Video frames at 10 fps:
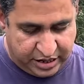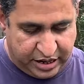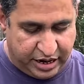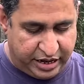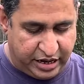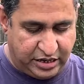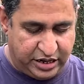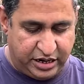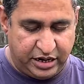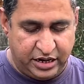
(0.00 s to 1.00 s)
Like I said,
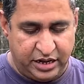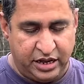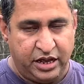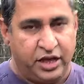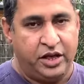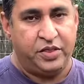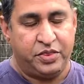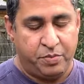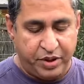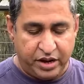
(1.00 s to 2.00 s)
the
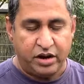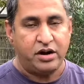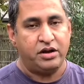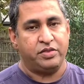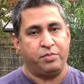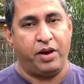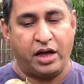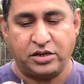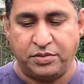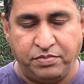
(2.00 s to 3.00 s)
bigger the
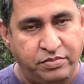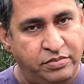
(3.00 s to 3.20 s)
blossom,